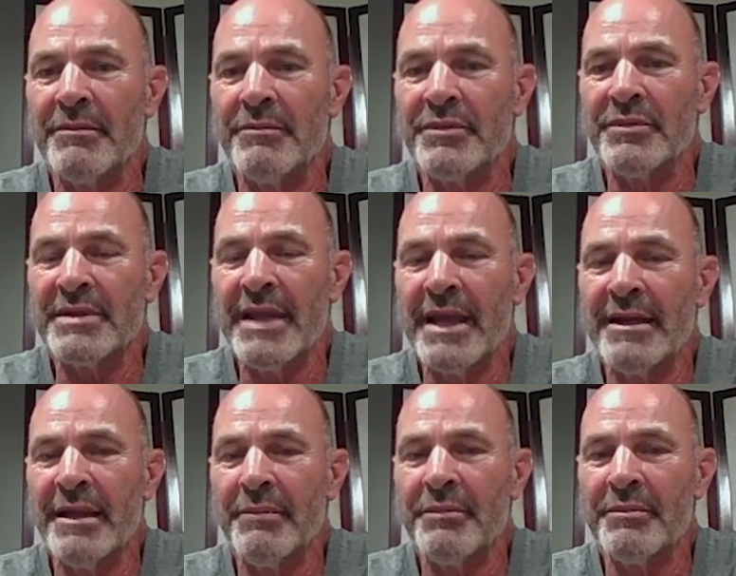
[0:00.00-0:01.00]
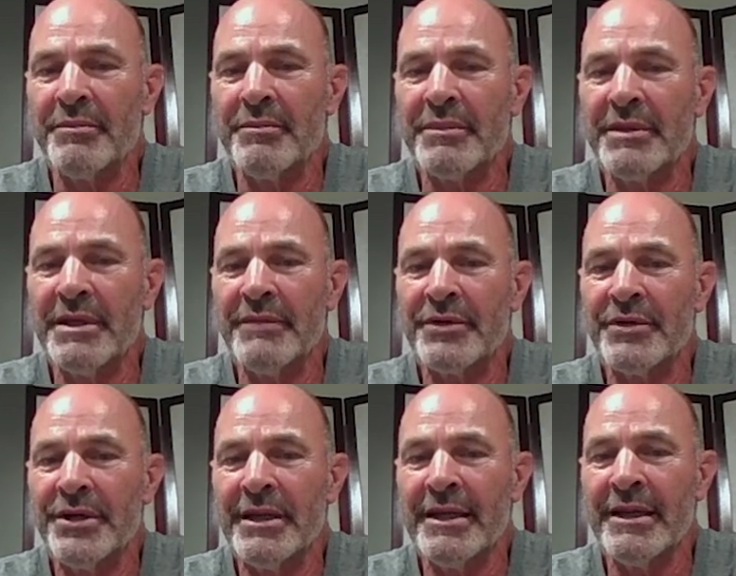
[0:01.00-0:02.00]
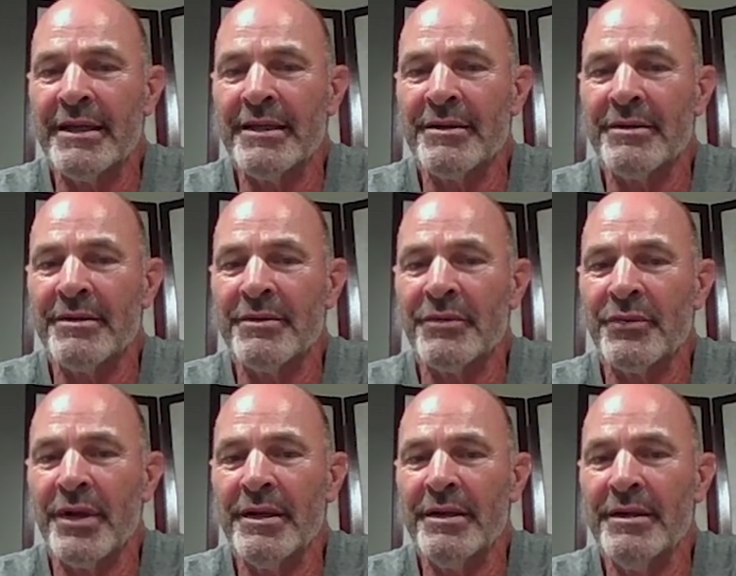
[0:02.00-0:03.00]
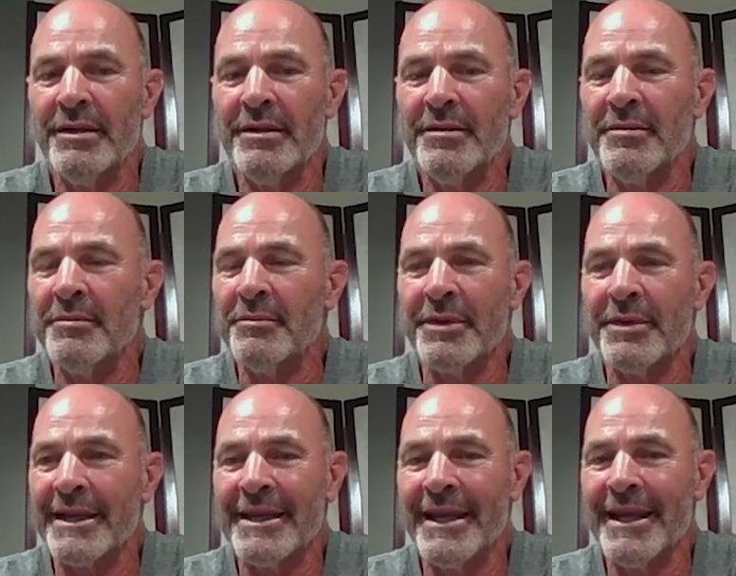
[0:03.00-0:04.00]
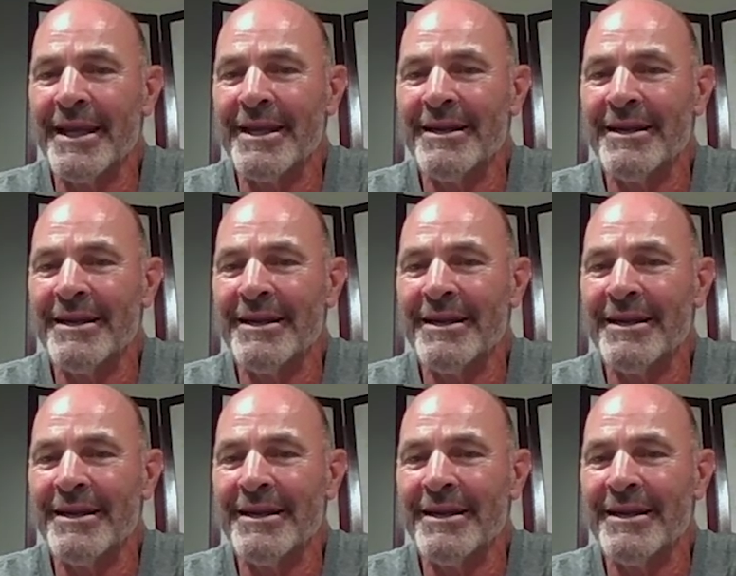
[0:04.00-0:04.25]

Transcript: stand up and give a good hit or run, but I can't.